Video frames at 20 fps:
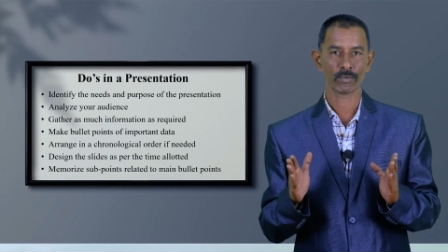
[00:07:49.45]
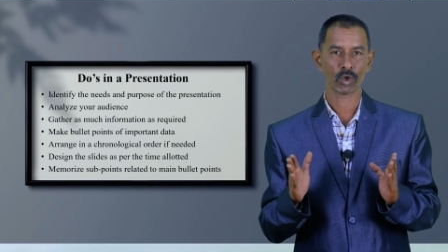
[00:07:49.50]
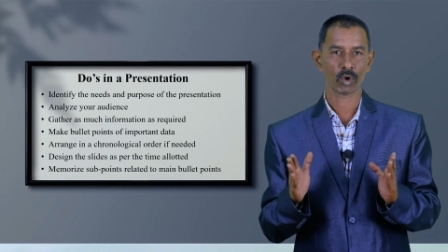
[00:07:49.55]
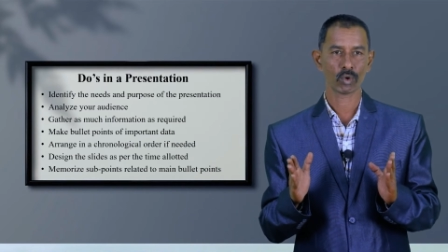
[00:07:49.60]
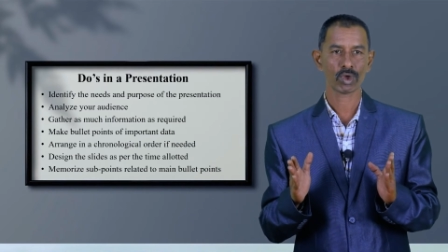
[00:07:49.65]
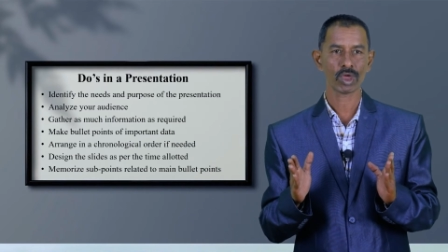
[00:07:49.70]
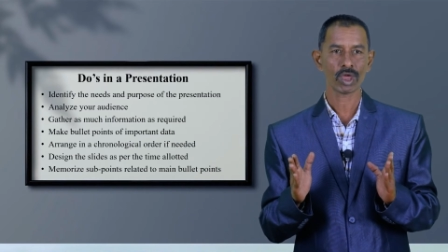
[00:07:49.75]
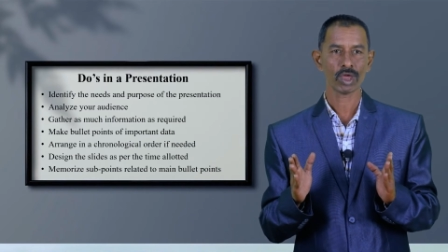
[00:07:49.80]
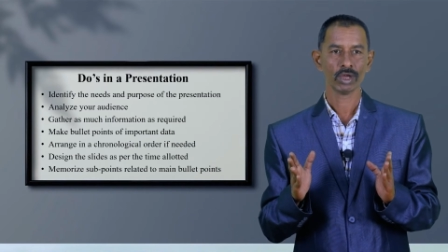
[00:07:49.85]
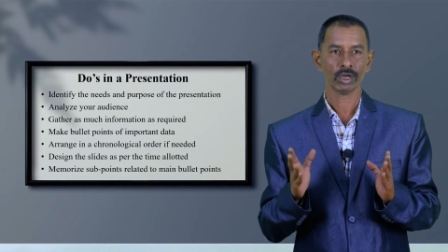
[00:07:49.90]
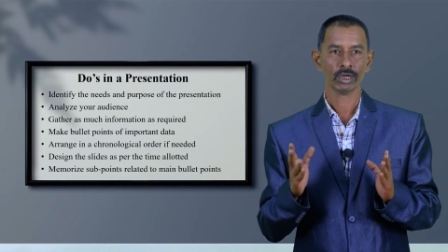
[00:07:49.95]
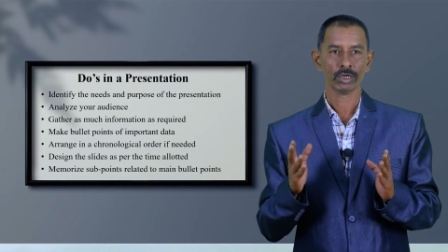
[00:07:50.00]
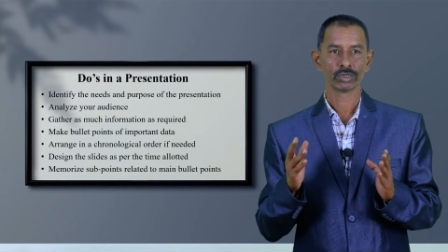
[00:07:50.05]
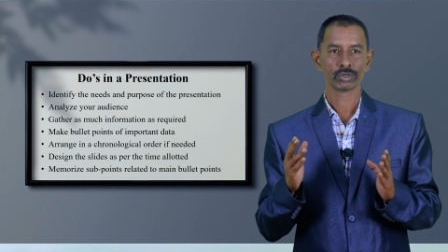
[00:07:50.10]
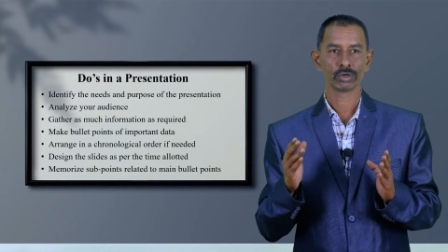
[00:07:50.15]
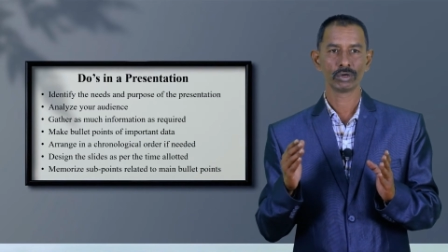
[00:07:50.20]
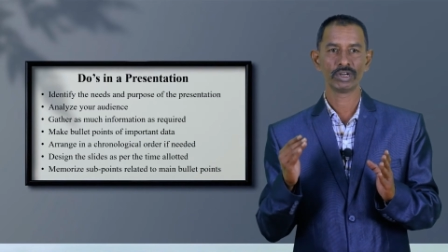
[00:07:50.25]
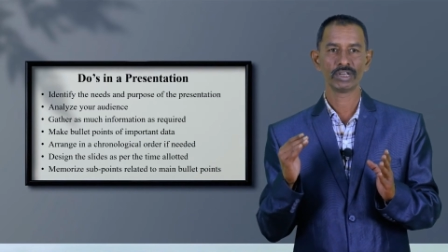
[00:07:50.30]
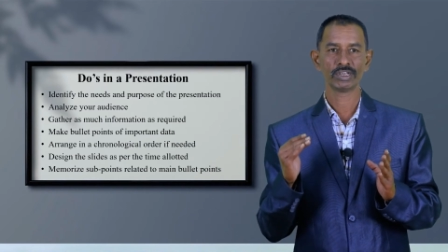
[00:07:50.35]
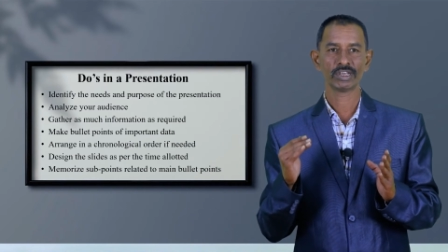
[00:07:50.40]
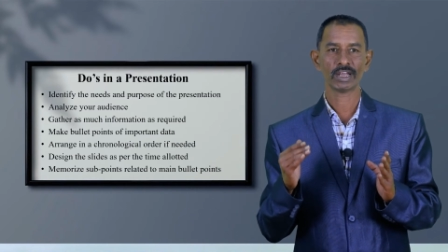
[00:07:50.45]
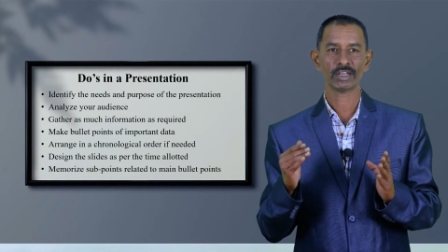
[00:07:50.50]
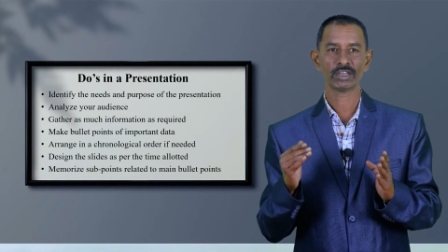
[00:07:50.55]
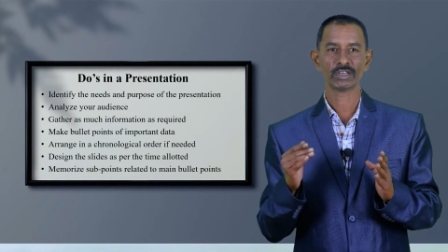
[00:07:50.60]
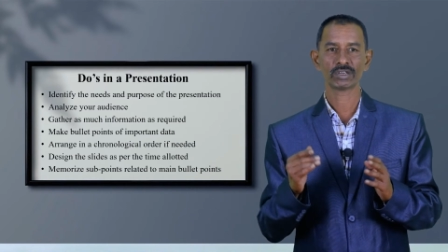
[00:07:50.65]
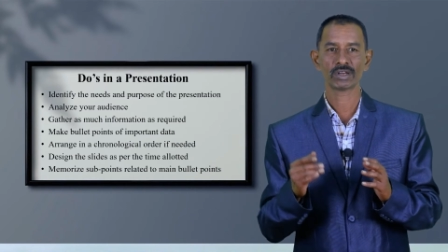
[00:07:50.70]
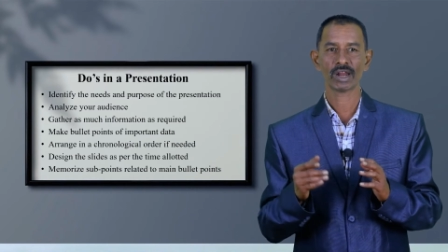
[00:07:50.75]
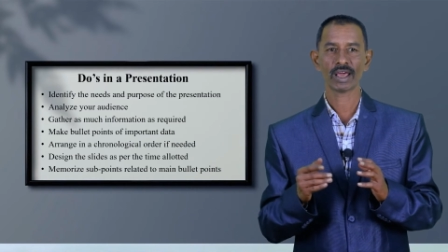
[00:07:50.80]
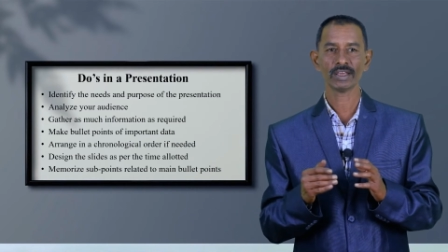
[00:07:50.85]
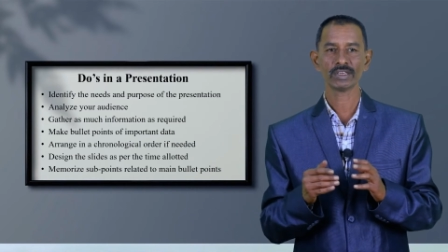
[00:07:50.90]
Okay, so design the
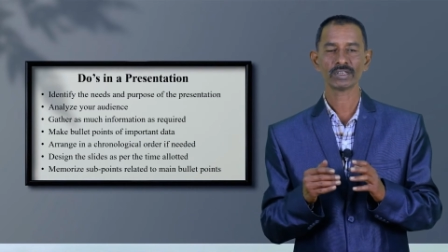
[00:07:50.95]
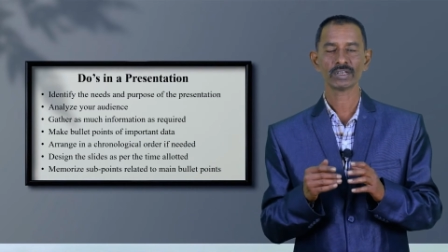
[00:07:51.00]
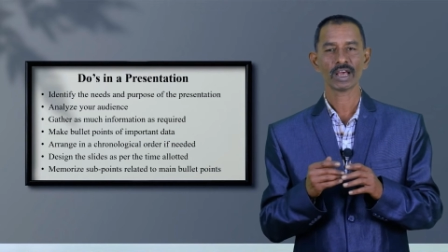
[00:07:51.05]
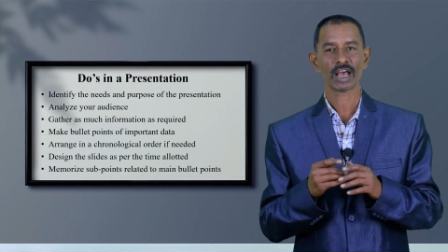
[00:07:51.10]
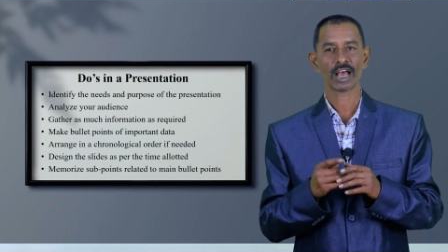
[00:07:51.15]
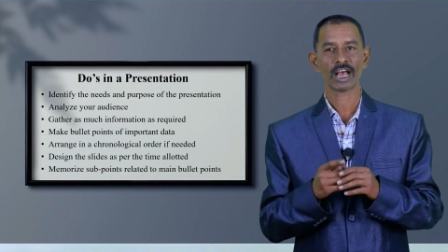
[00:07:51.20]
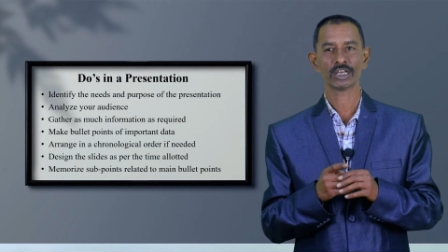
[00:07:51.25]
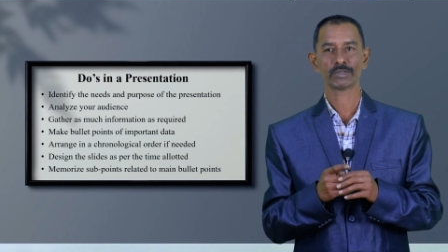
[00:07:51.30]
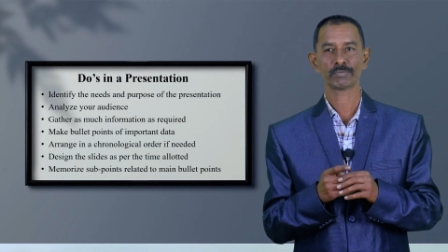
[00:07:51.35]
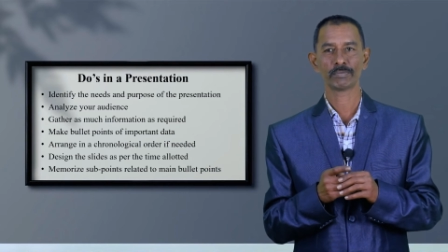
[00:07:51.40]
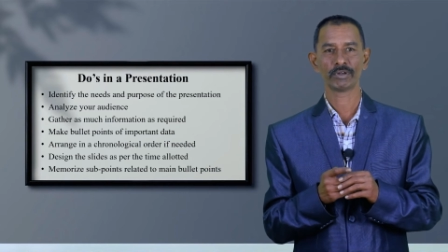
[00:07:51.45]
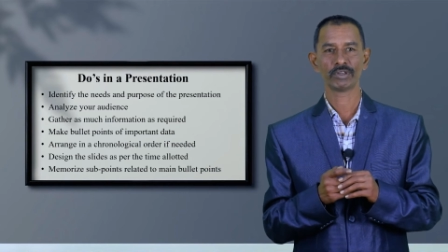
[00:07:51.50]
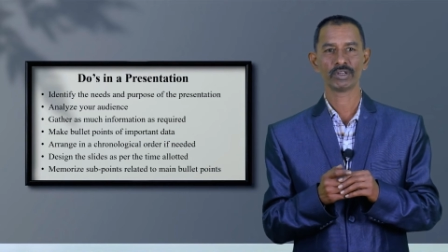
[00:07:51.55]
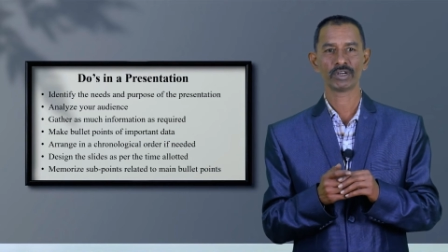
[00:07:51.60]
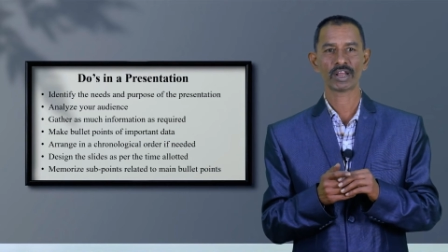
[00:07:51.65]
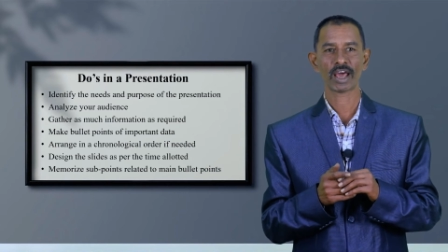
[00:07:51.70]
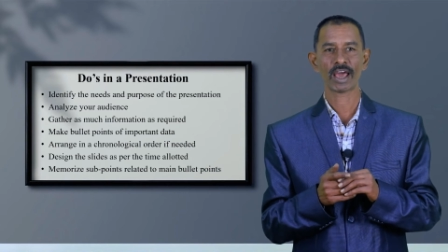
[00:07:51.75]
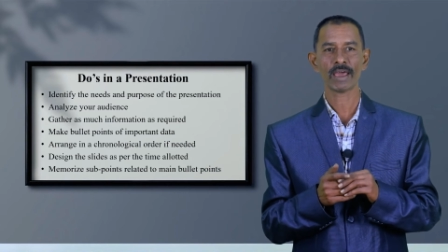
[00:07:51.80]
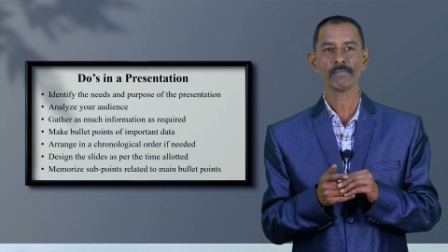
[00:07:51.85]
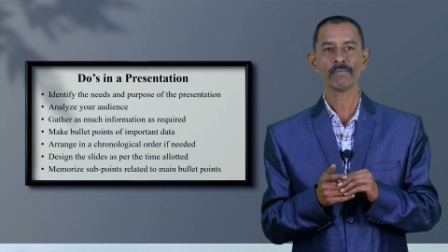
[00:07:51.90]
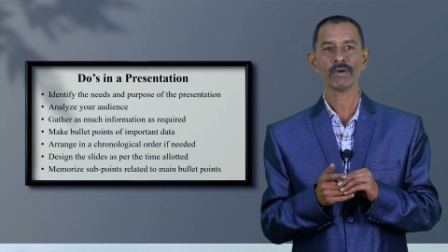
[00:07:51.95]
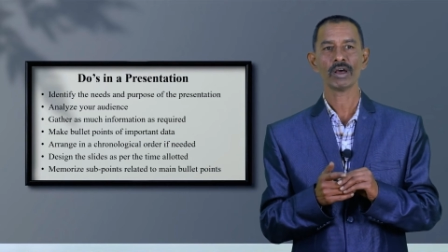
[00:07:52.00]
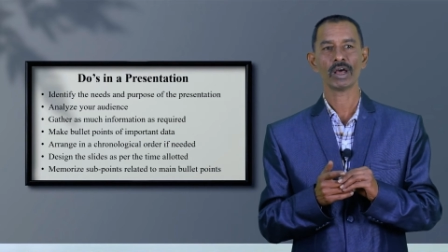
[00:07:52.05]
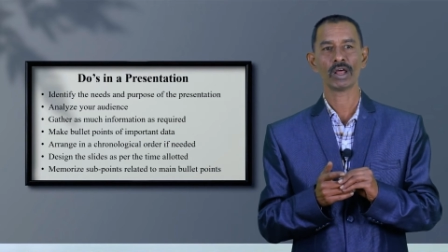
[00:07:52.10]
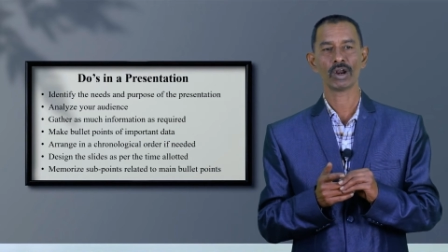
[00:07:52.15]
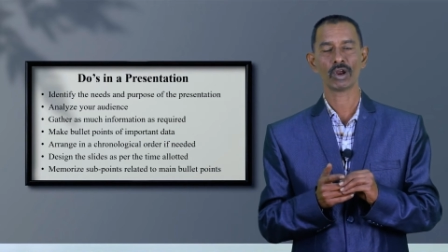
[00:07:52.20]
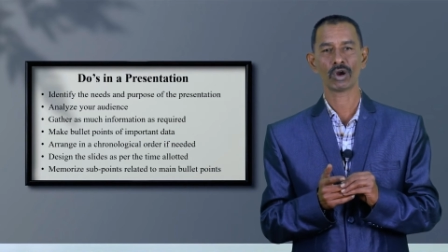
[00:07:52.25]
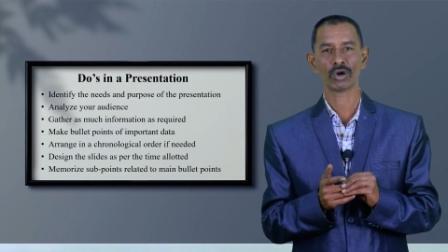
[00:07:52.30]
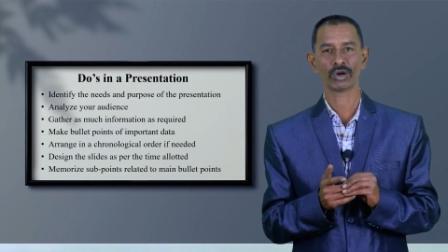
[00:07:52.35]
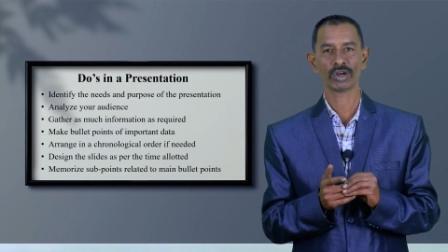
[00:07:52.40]
slides as per the time
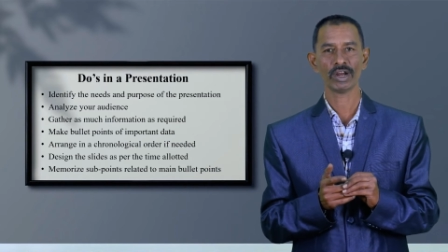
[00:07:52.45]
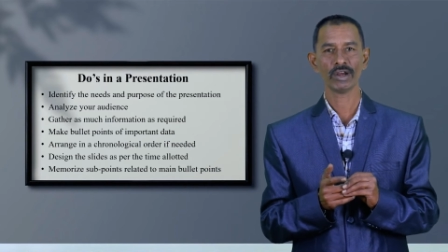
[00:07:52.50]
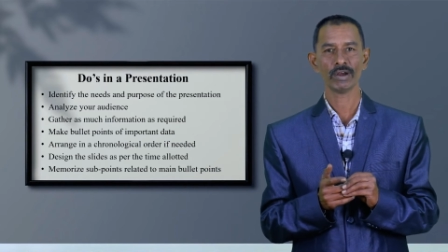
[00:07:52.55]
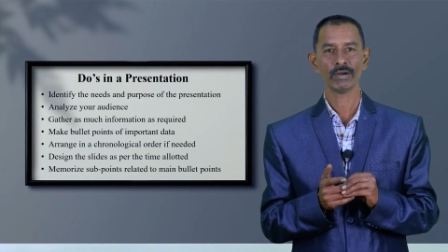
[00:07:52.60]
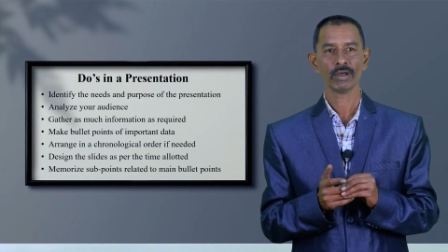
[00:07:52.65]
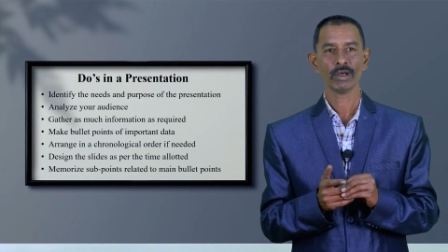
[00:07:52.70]
allotted.